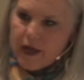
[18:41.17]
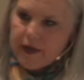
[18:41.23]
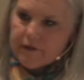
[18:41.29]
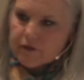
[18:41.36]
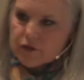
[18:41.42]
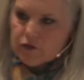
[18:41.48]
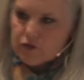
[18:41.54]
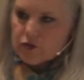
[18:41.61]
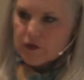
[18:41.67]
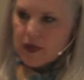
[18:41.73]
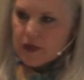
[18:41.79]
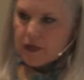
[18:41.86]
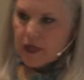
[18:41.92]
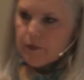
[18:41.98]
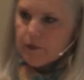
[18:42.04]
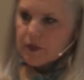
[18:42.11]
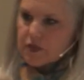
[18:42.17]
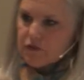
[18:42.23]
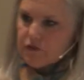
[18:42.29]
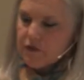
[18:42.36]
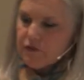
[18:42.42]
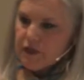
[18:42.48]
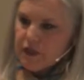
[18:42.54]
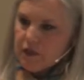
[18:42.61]
I haven't told you that yet, but it's
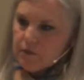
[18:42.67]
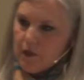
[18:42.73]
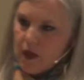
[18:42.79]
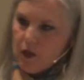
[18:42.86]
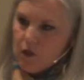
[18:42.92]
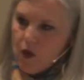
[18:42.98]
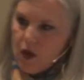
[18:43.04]
a 15-mile